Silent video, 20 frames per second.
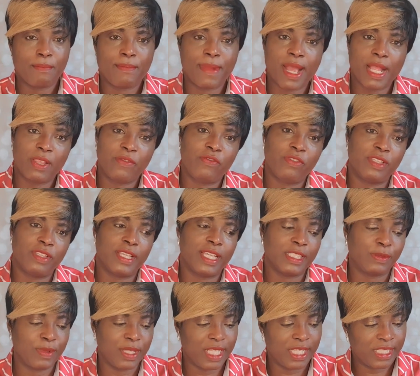
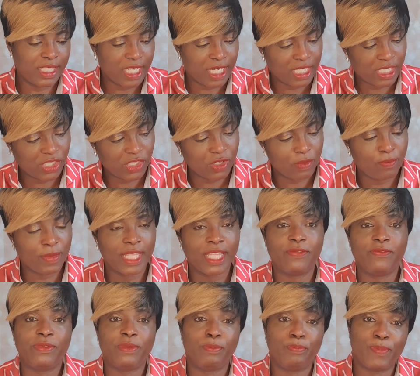mindfulness
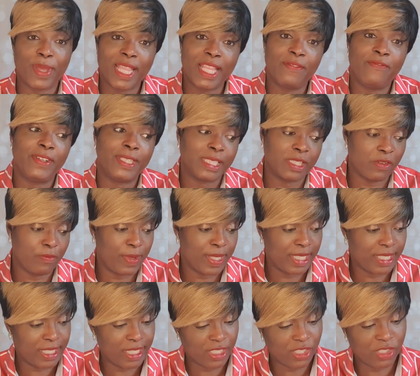meditation, benefits of
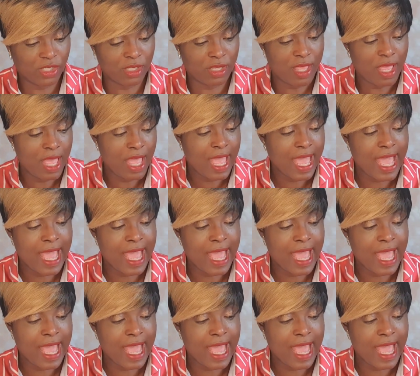meditation,